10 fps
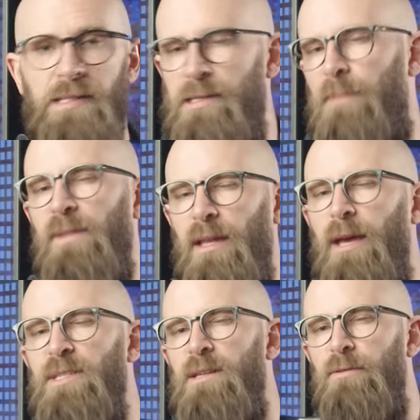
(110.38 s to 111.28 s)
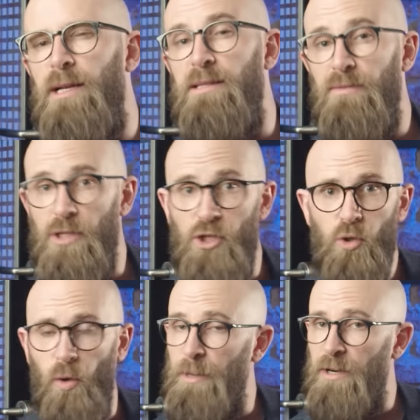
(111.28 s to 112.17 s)
This is something that happens in a relatively
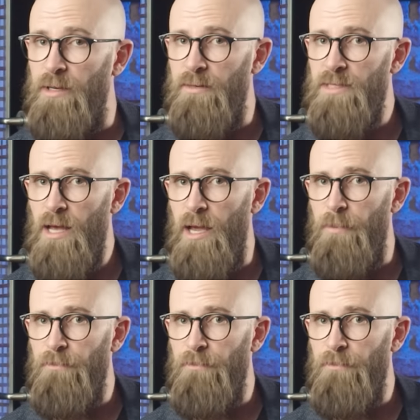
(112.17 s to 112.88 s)
short period of time.